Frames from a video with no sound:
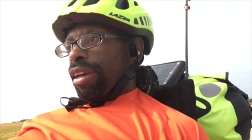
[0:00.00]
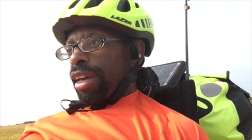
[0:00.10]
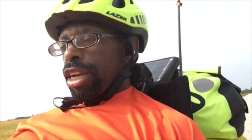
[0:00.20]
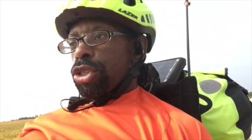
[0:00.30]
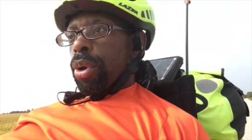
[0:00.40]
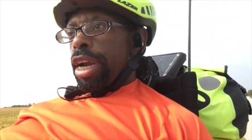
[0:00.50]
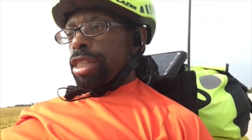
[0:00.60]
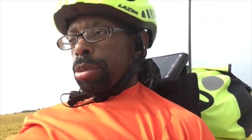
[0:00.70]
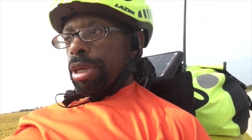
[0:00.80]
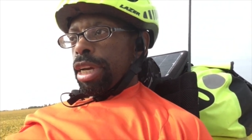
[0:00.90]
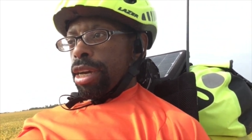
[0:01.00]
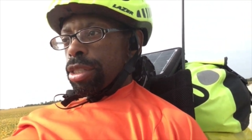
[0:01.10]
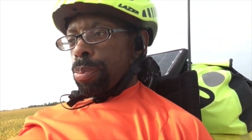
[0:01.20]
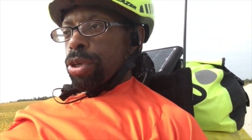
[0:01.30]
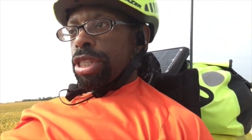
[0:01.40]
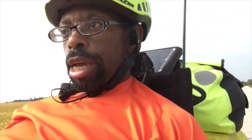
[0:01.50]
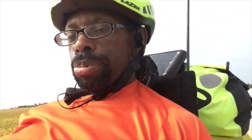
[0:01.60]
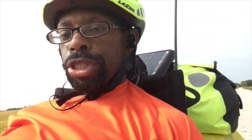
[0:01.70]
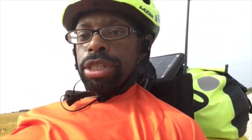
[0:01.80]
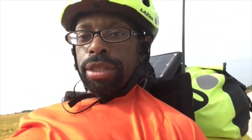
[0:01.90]
And it's crazy because
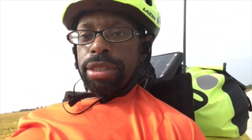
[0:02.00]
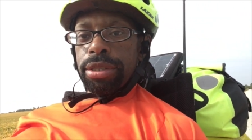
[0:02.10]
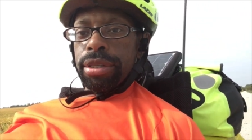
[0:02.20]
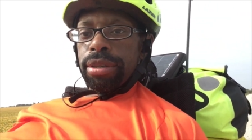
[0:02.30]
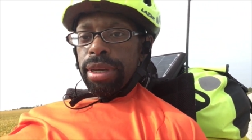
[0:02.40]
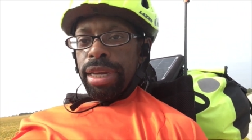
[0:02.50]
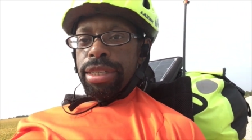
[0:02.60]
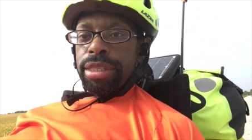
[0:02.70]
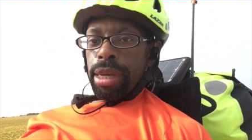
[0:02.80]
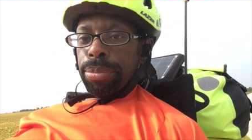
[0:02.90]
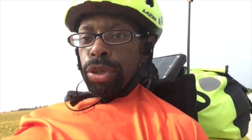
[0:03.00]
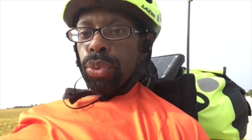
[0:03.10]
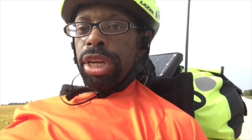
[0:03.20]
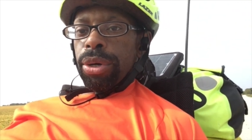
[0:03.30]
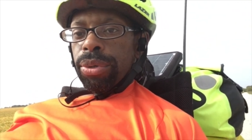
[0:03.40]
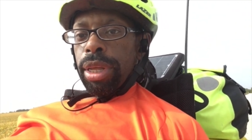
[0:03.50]
perception is something real